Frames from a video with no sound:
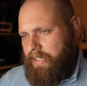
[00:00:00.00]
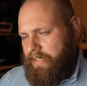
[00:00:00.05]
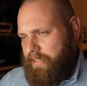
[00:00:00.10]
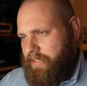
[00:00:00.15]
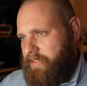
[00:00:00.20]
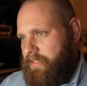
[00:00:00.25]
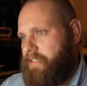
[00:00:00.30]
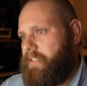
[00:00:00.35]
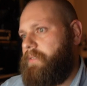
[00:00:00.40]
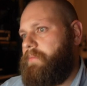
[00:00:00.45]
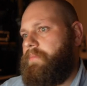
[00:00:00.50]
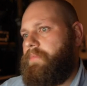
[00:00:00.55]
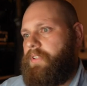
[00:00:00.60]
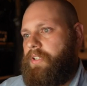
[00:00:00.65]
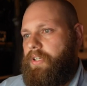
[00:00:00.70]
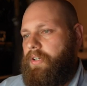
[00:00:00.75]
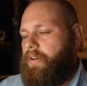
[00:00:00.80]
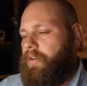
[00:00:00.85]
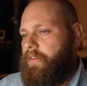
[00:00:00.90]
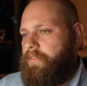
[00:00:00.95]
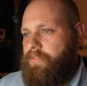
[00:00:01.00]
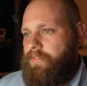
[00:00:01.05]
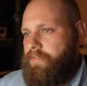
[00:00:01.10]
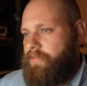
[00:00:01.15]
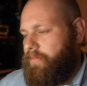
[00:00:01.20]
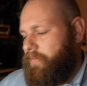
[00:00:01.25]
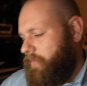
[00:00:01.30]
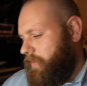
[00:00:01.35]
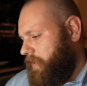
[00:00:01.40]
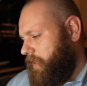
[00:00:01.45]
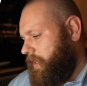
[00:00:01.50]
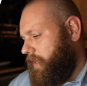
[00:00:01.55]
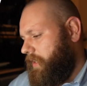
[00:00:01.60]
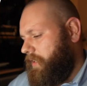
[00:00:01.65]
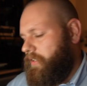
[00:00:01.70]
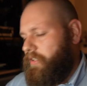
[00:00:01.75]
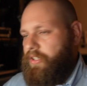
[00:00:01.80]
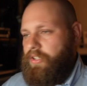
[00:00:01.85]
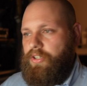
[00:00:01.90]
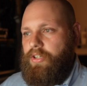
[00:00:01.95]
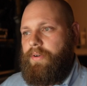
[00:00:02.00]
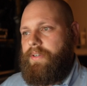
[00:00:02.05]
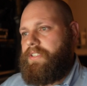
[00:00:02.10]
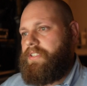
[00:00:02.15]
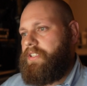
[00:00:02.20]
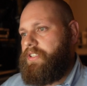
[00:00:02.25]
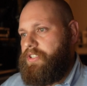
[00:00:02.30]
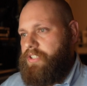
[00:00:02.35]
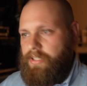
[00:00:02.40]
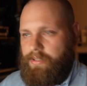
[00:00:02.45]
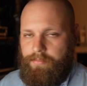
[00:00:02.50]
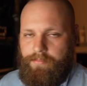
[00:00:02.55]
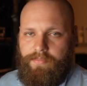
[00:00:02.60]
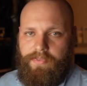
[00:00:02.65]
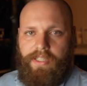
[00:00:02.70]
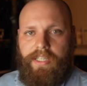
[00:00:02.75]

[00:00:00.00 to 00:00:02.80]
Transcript: This can, going to the gym,